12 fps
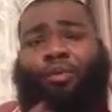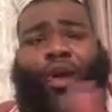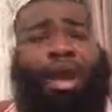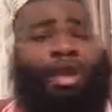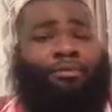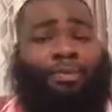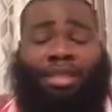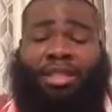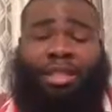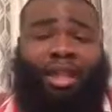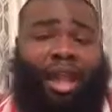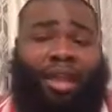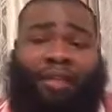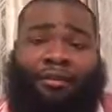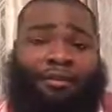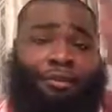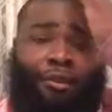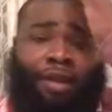And Wyatt's basically not here
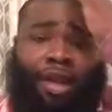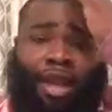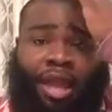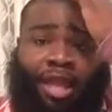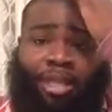for it.